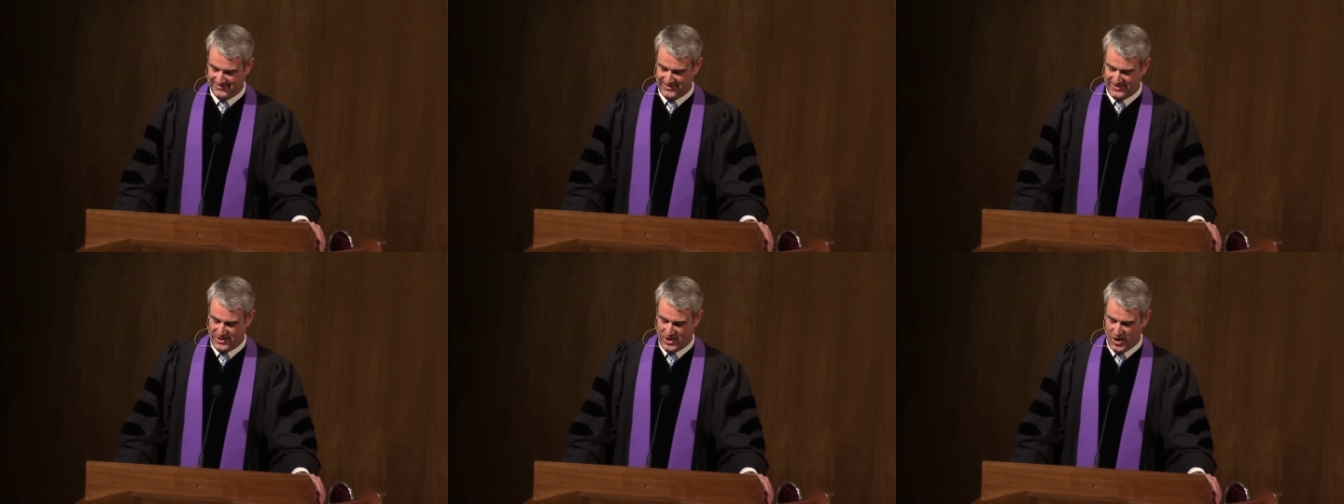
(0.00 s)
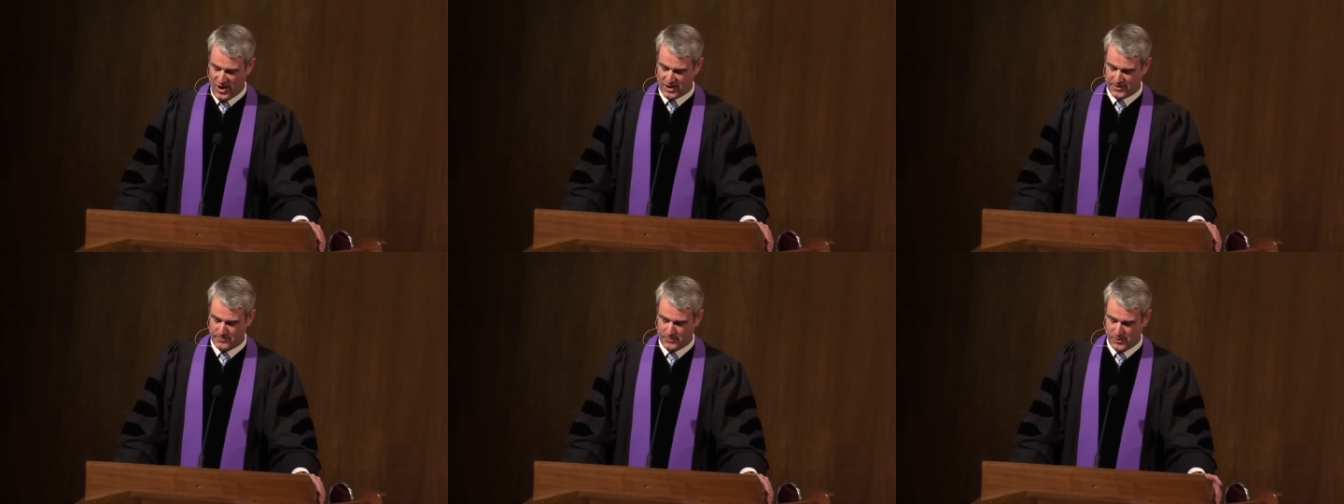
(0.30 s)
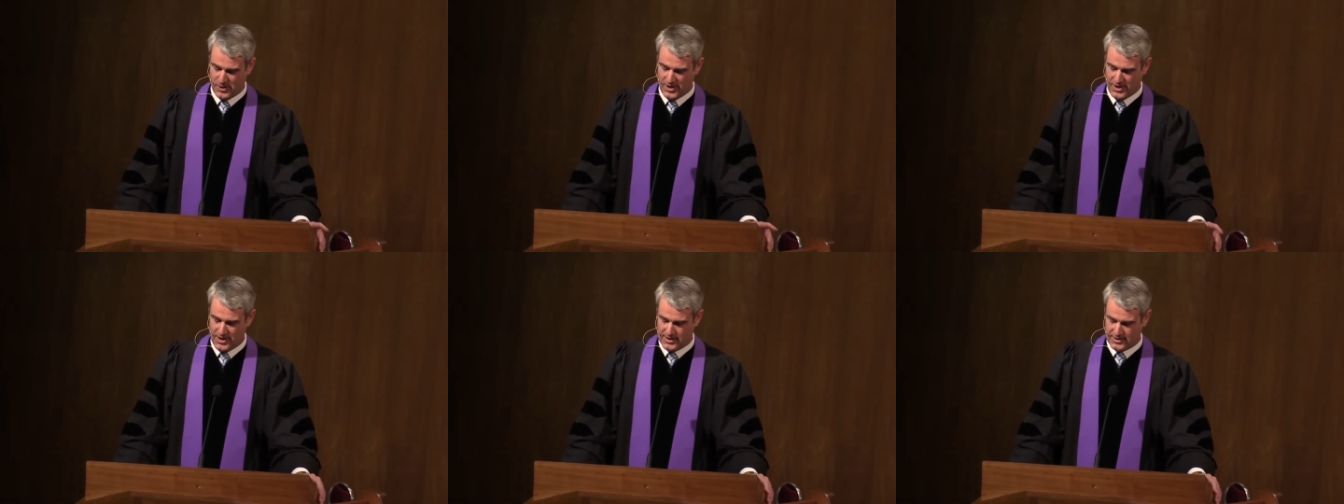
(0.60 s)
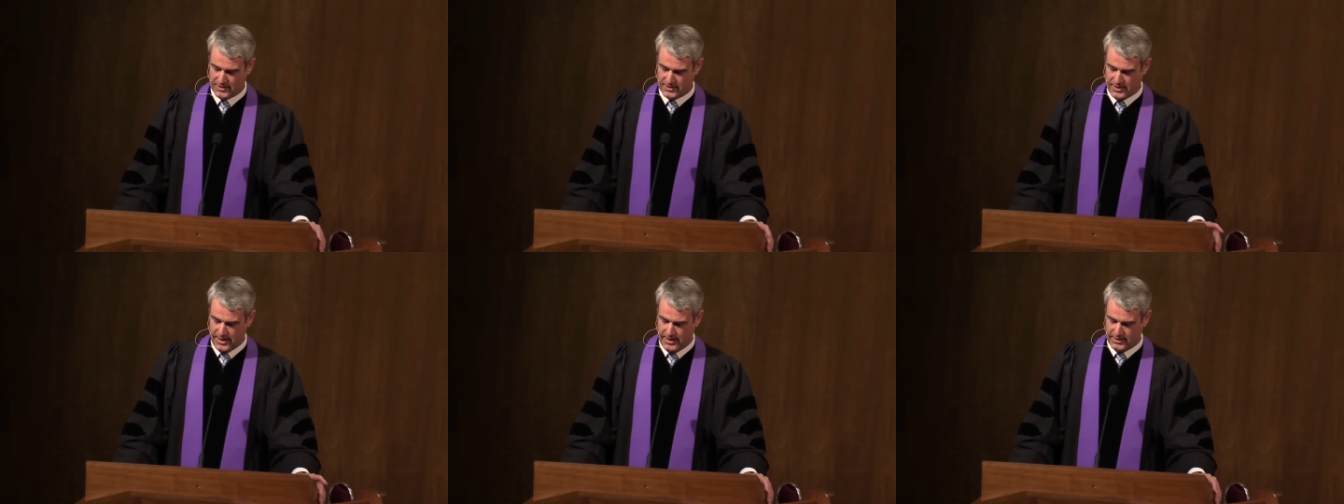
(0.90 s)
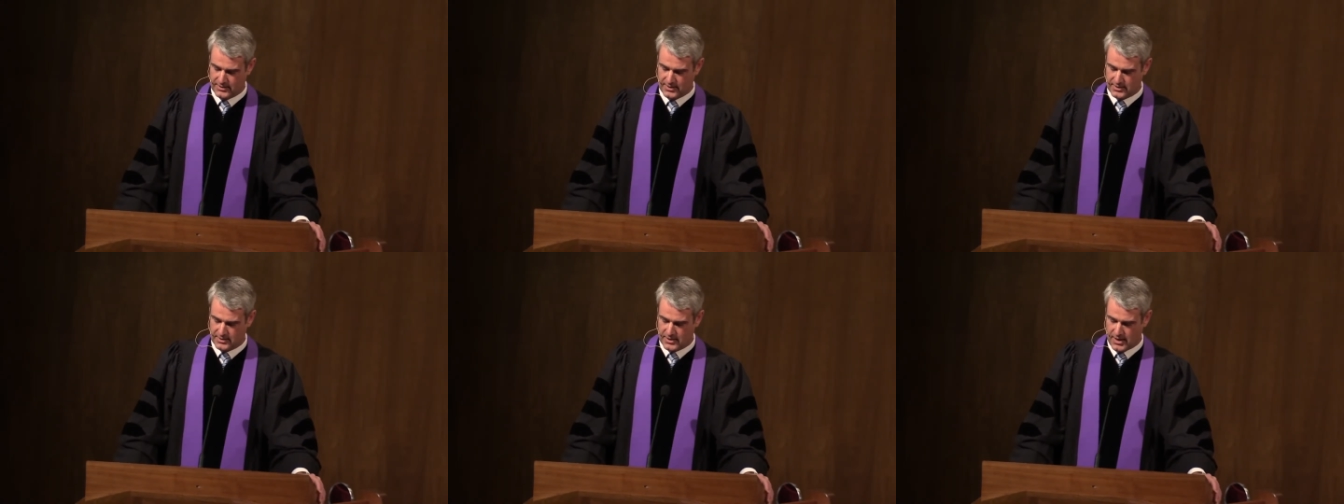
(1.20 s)
Garth Brooks
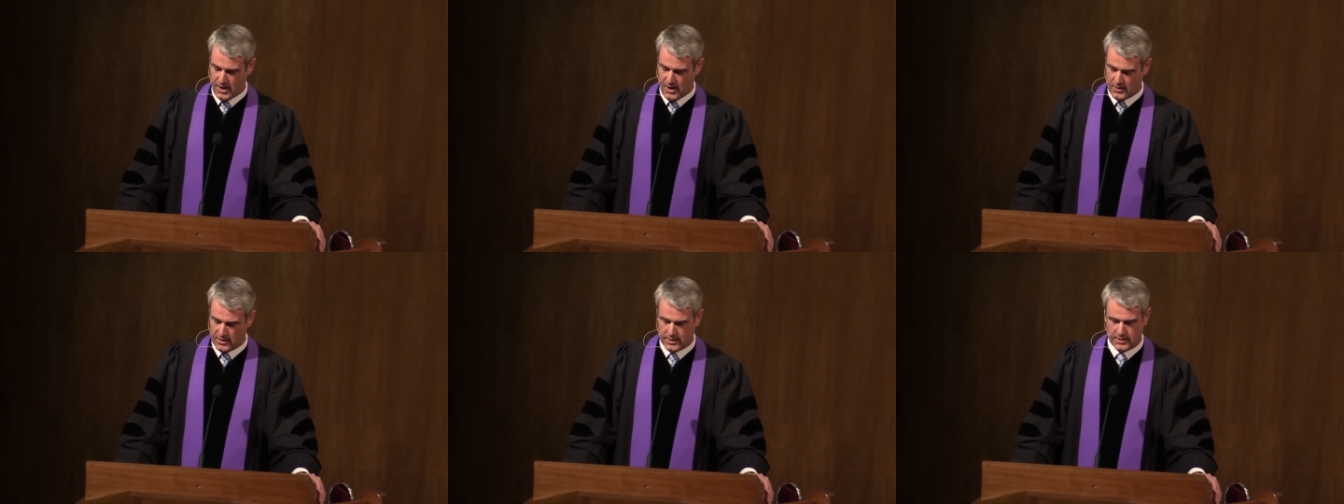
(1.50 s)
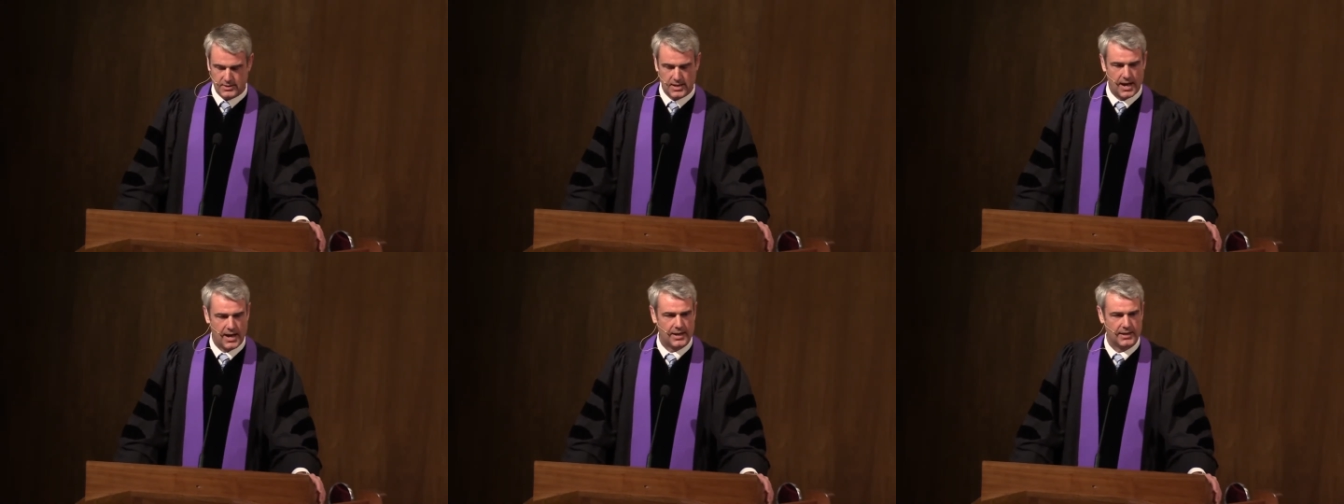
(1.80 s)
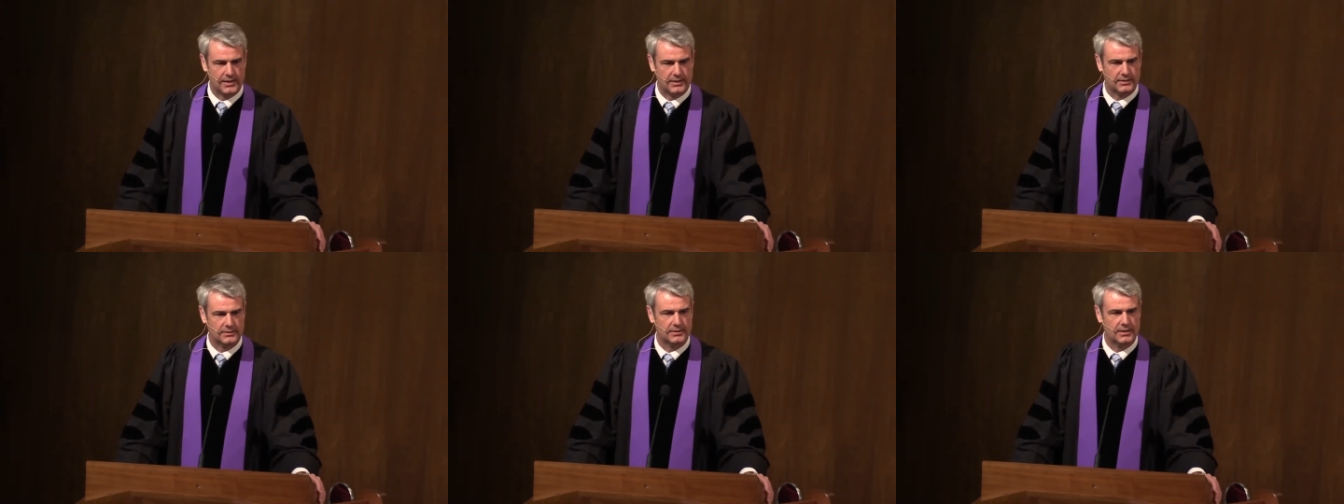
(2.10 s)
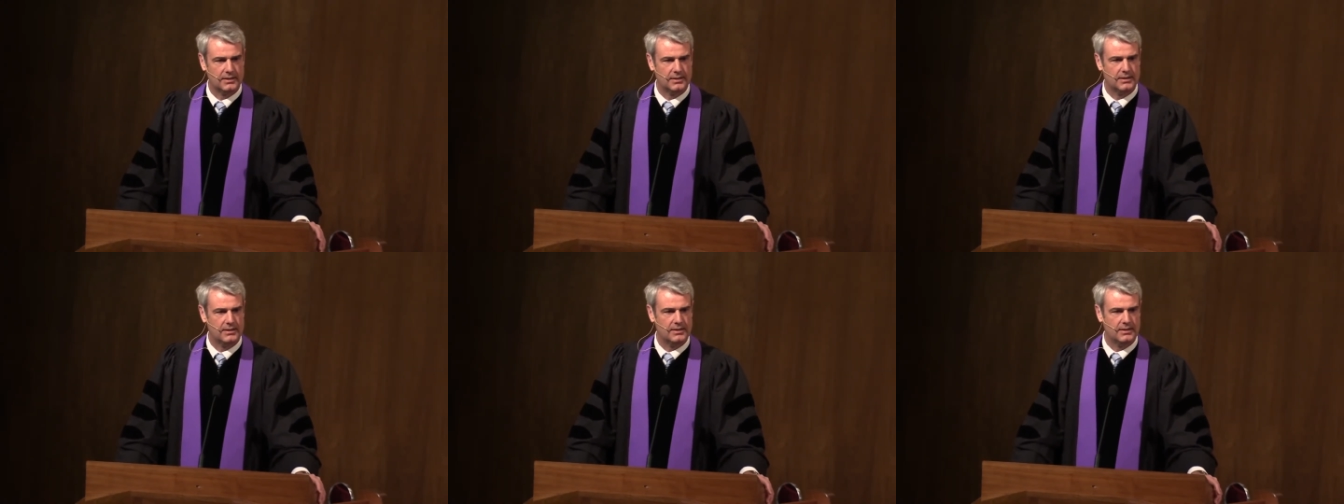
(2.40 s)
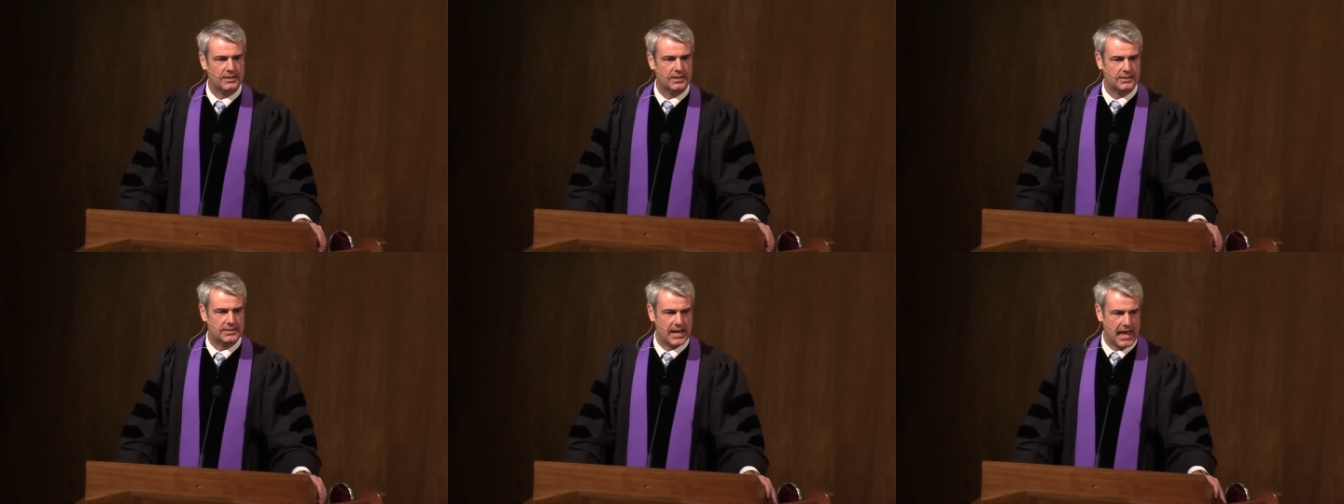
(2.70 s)
sings a song entitled
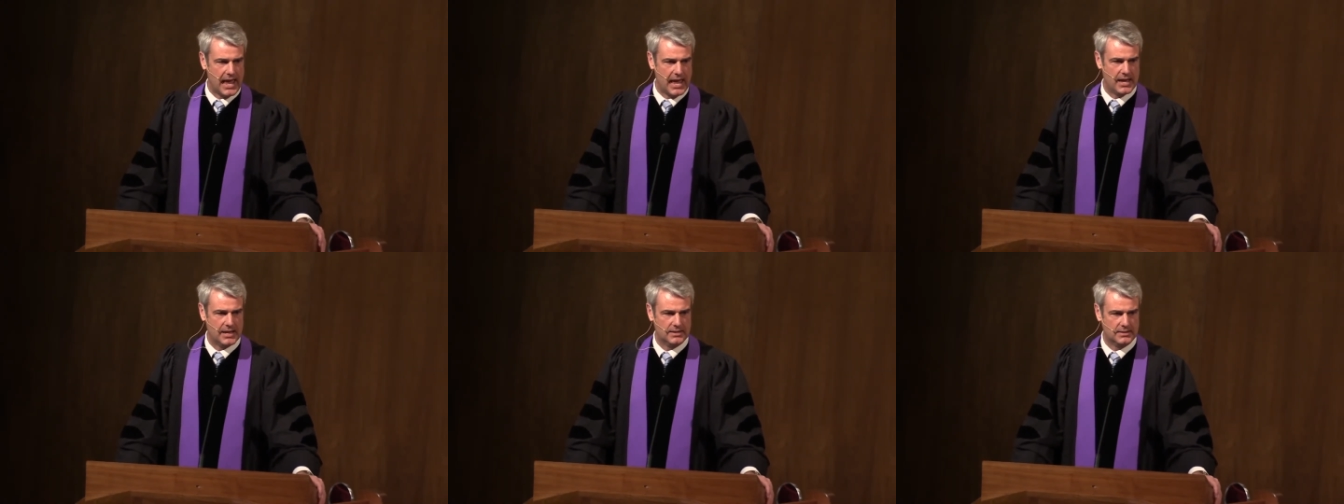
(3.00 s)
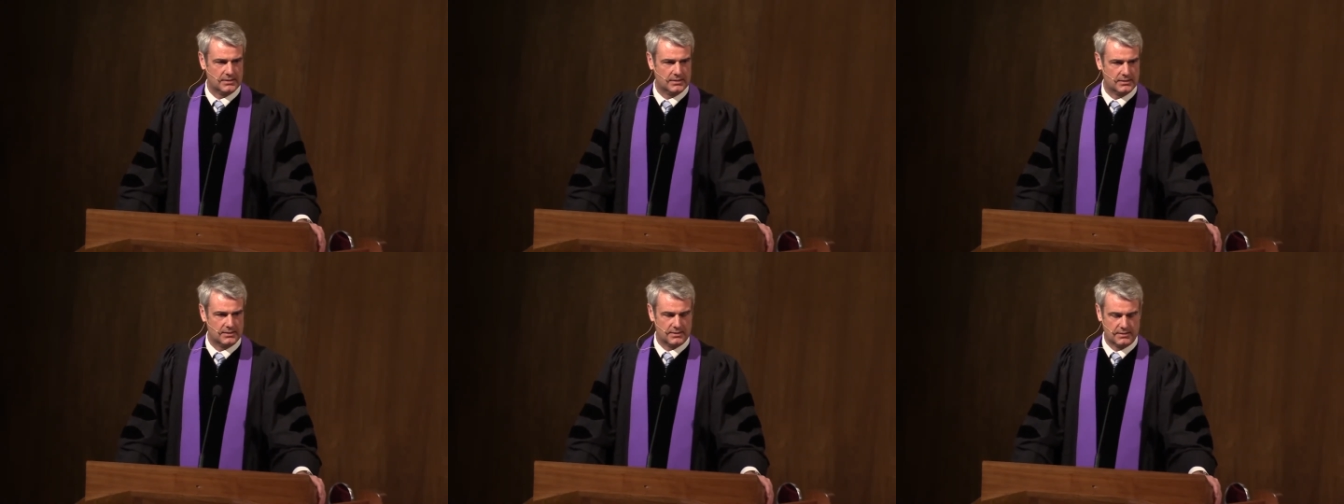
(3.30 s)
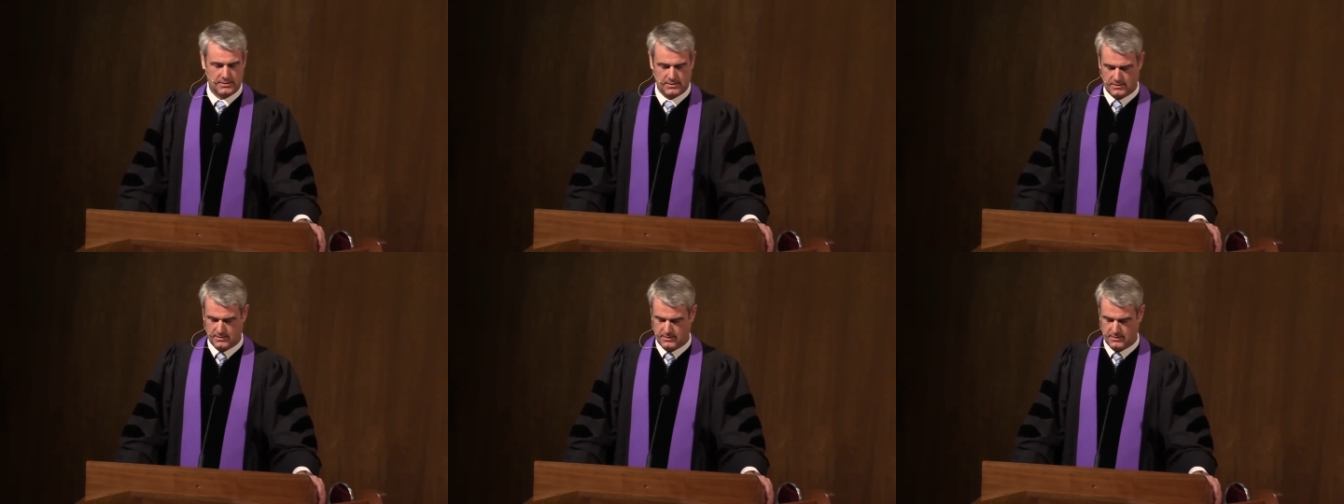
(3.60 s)
the dance.